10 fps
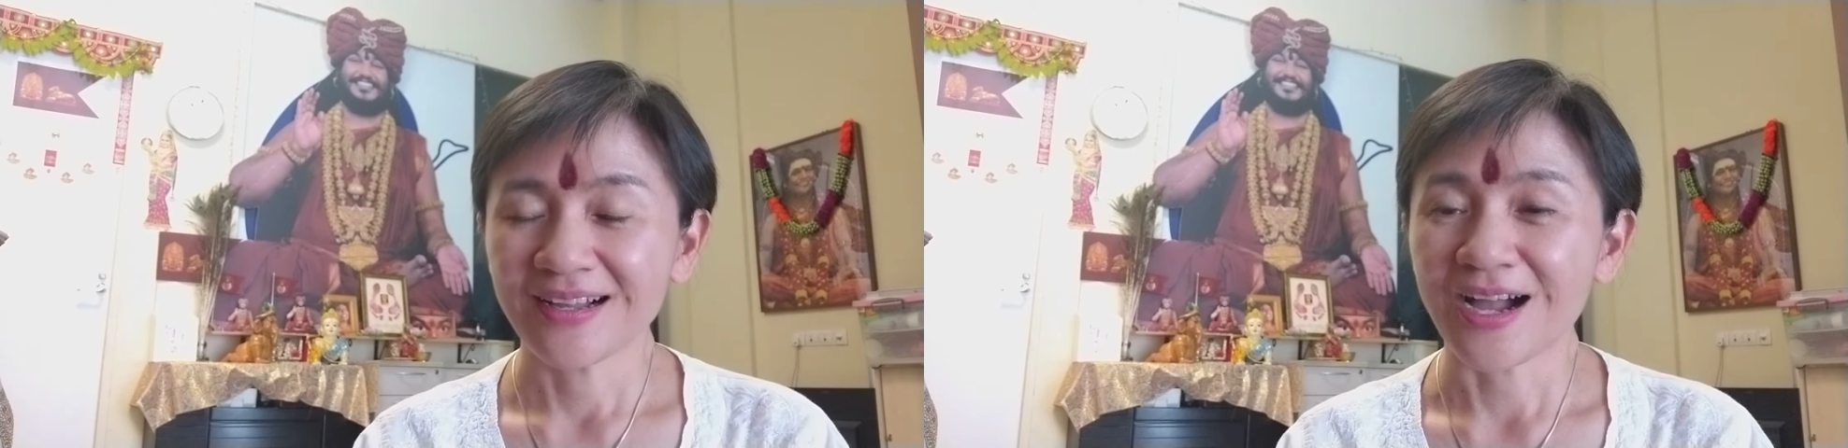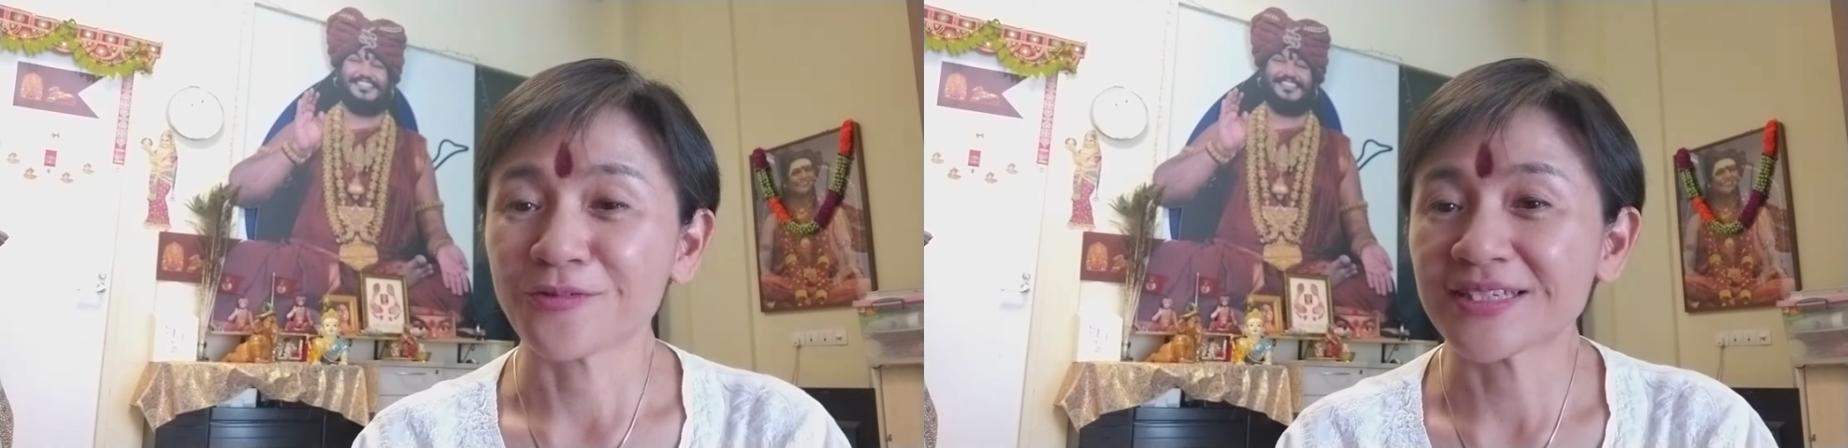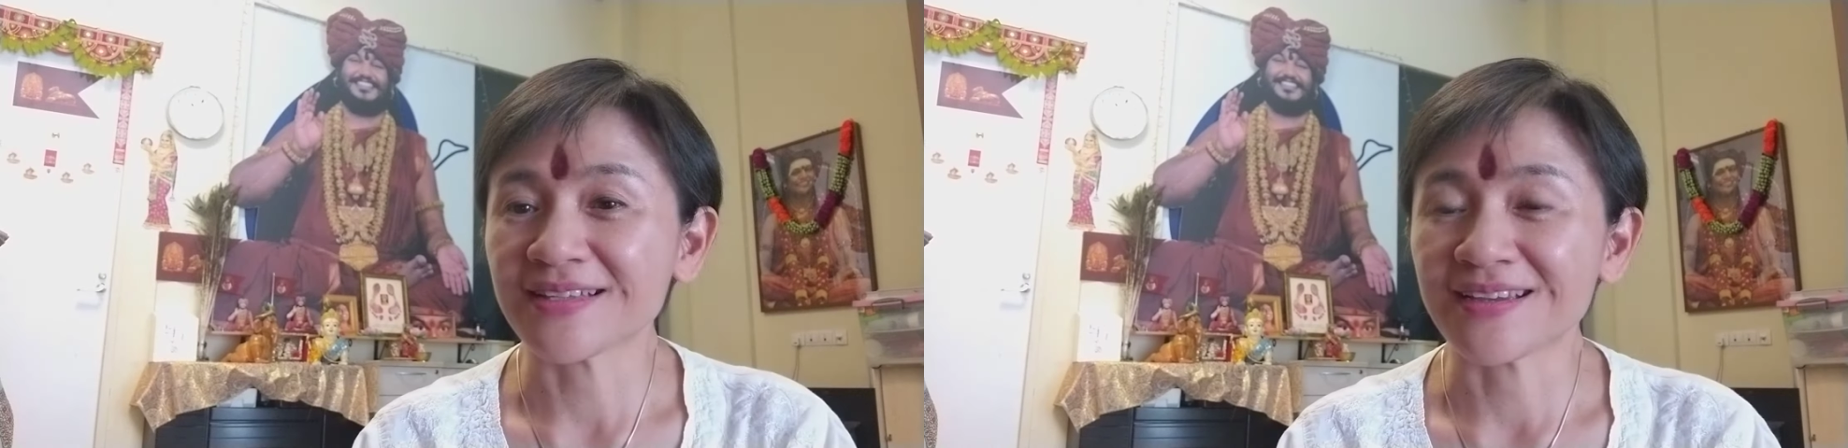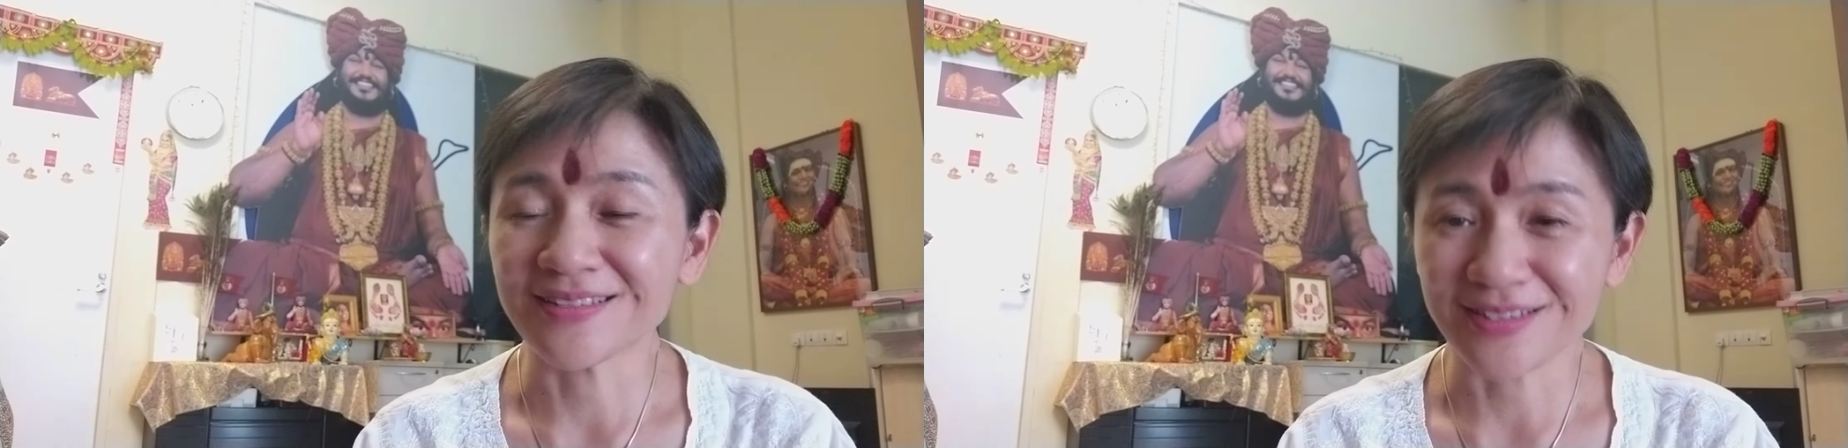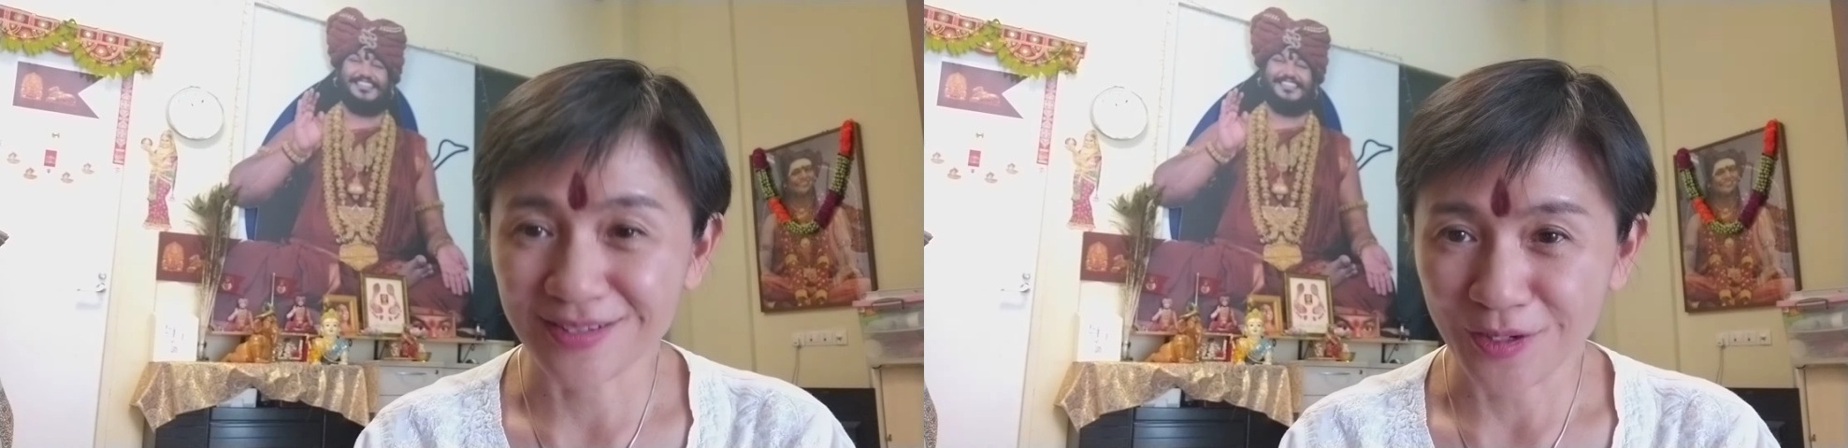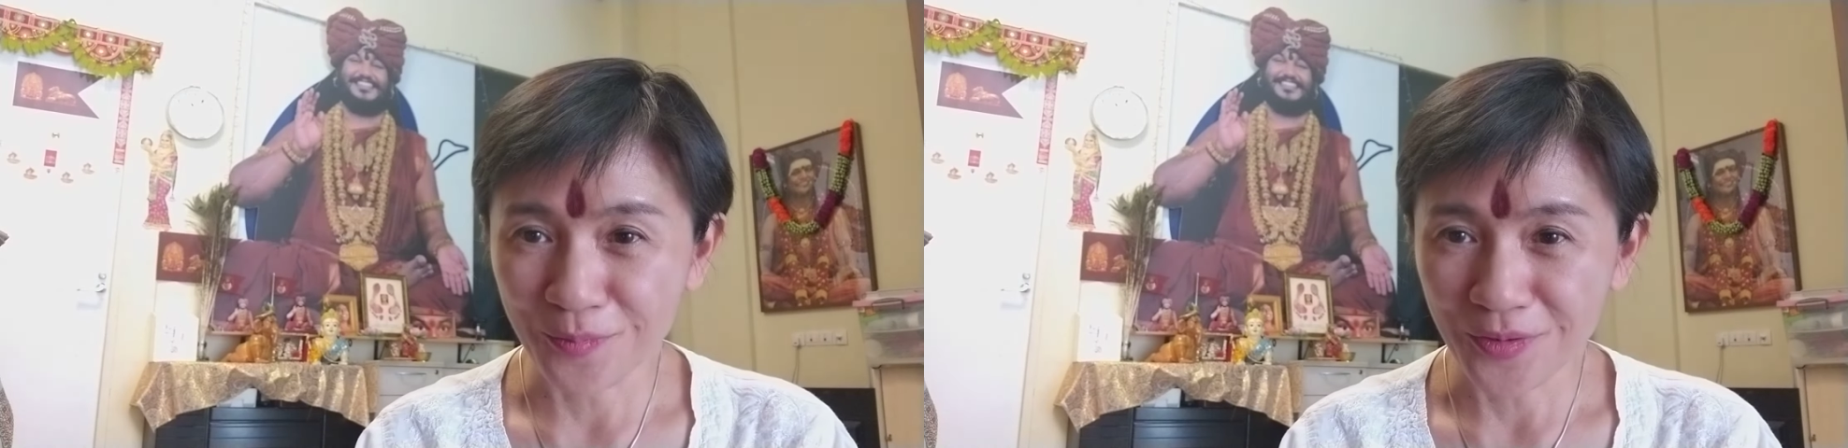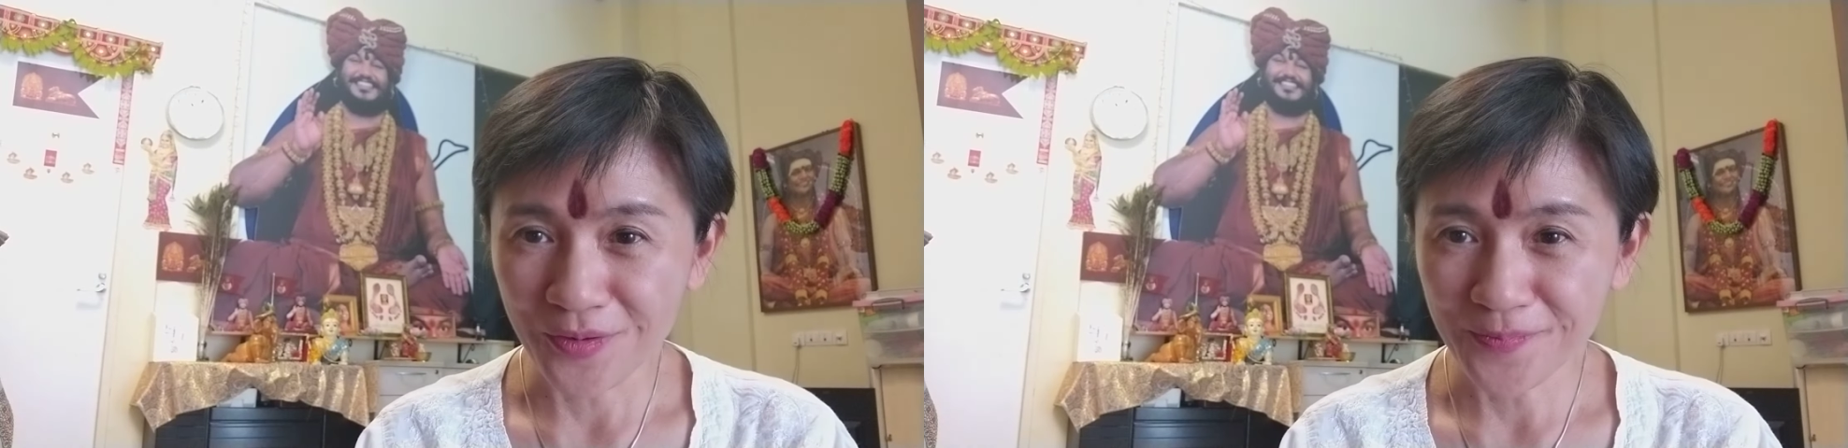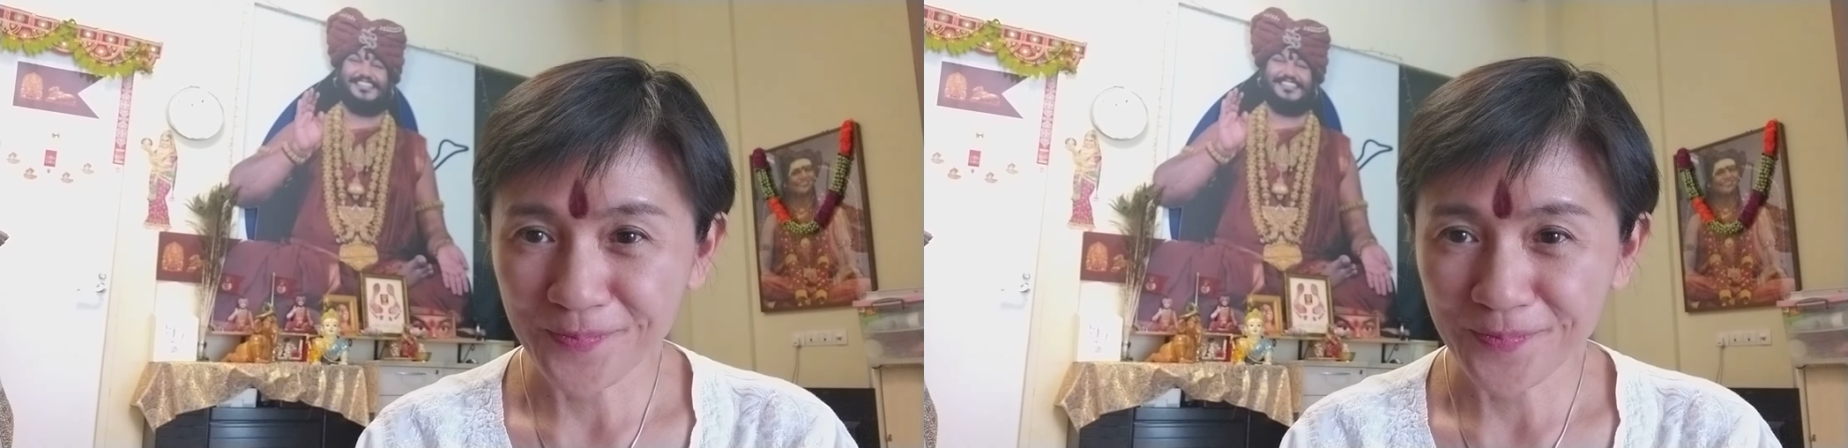I reside in Singapore